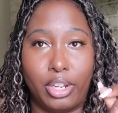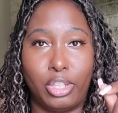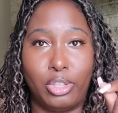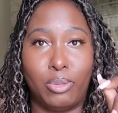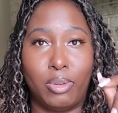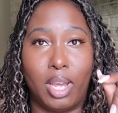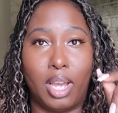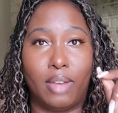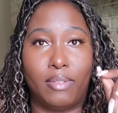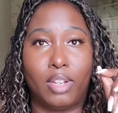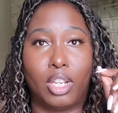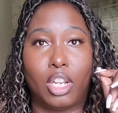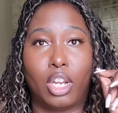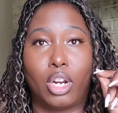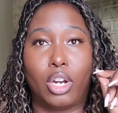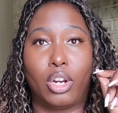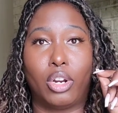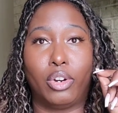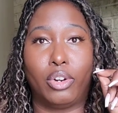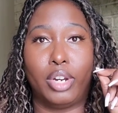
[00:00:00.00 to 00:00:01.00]
You have
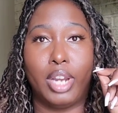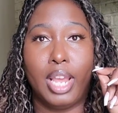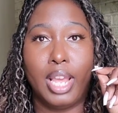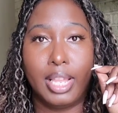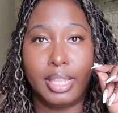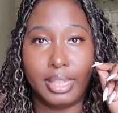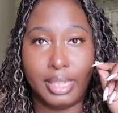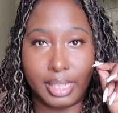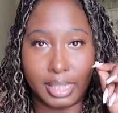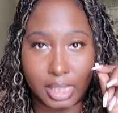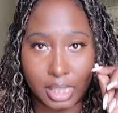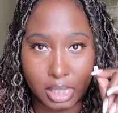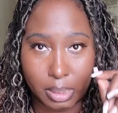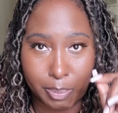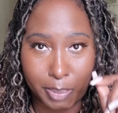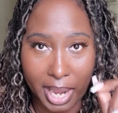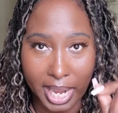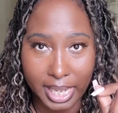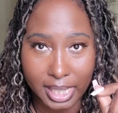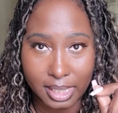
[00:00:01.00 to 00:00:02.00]
learned the
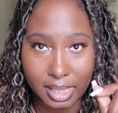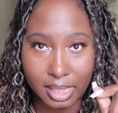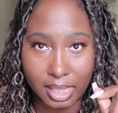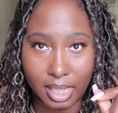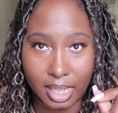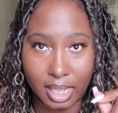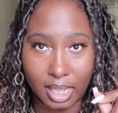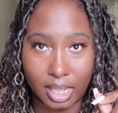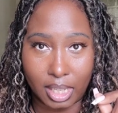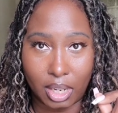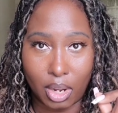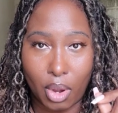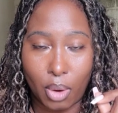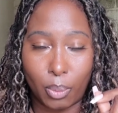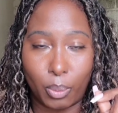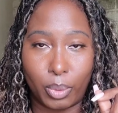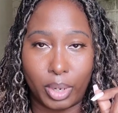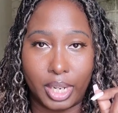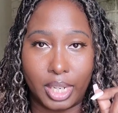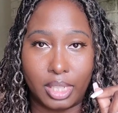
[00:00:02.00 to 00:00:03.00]
spacing
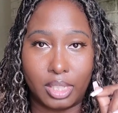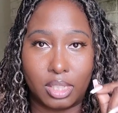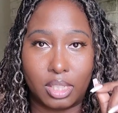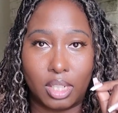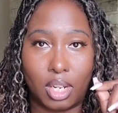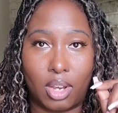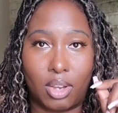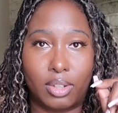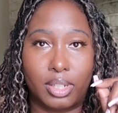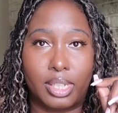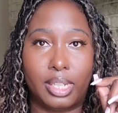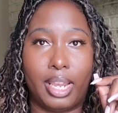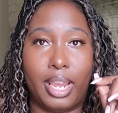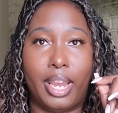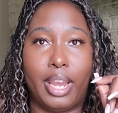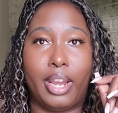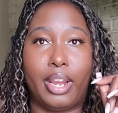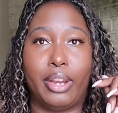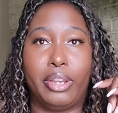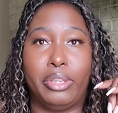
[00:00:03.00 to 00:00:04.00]
when installing hair.